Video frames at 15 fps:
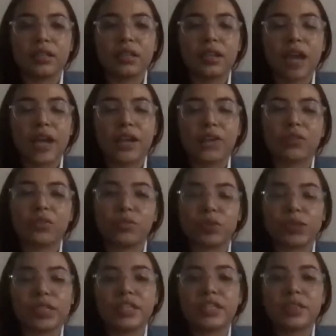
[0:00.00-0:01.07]
I don't
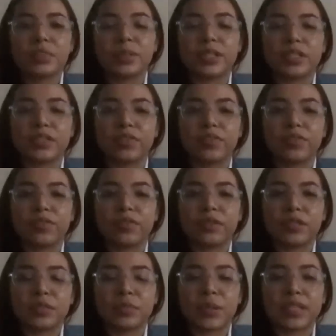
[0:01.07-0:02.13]
really
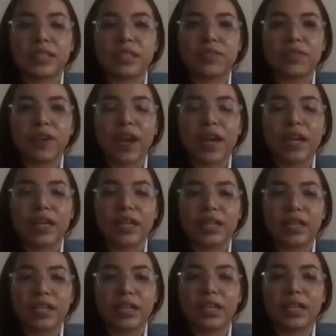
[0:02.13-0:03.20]
specify in
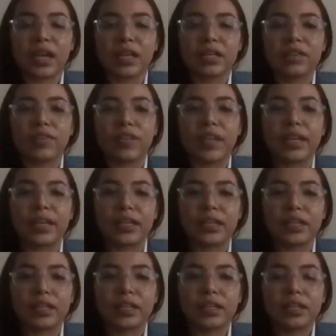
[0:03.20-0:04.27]
any kind of like,
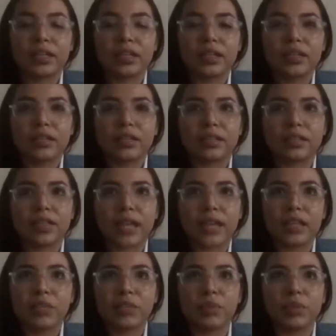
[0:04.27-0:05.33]
I
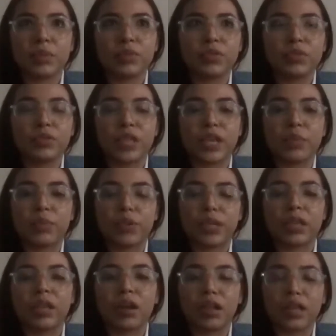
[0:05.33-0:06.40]
think people do take
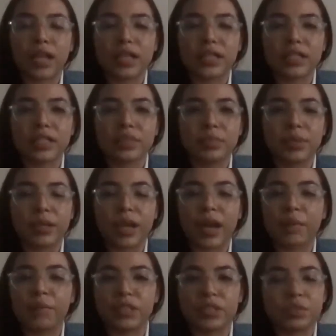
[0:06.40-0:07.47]
pre-law classes, but
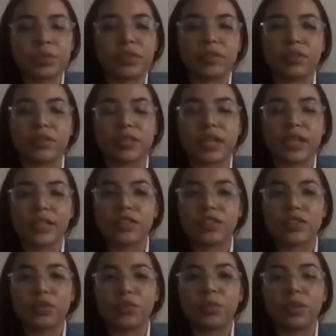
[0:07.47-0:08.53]
I'm just political science.
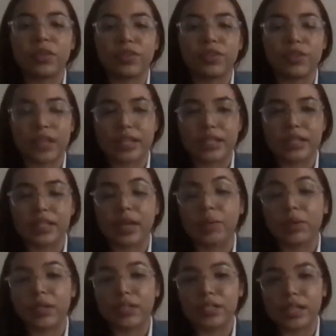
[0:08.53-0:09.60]
So whatever classes I
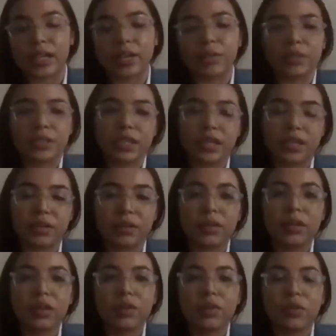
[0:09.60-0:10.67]
want to take, I would take it
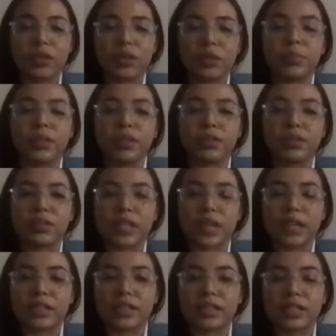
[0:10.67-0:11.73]
within political
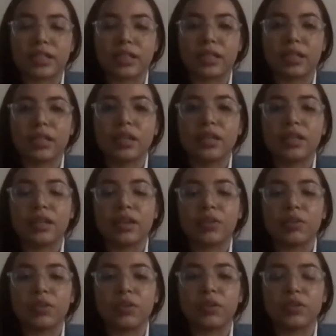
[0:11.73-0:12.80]
science, and that
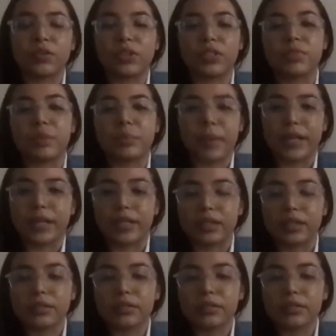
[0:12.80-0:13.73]
would go towards my minor.